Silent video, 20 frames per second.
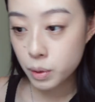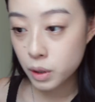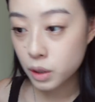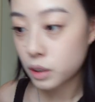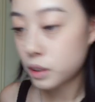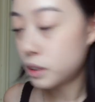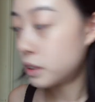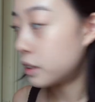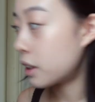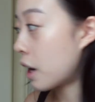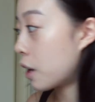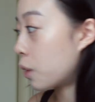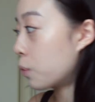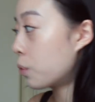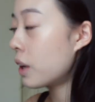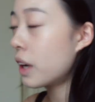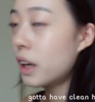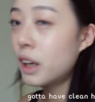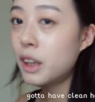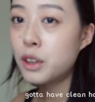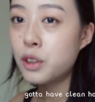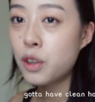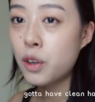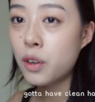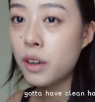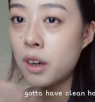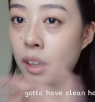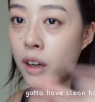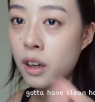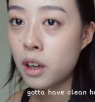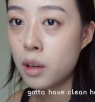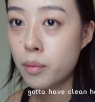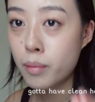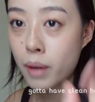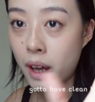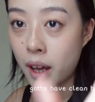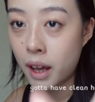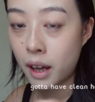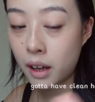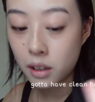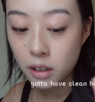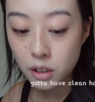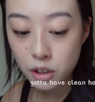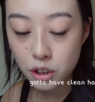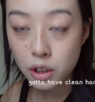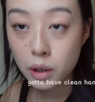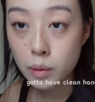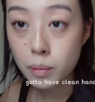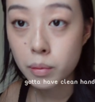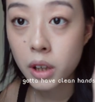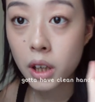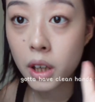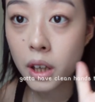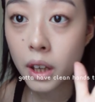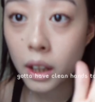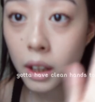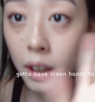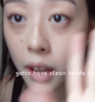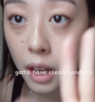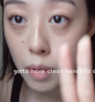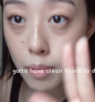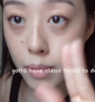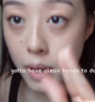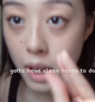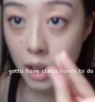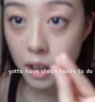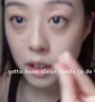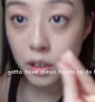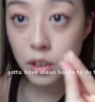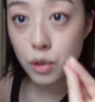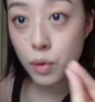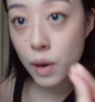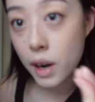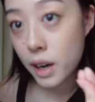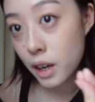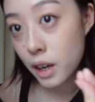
because I don't want any dirt getting in my hands. So I'm gonna clean my hands right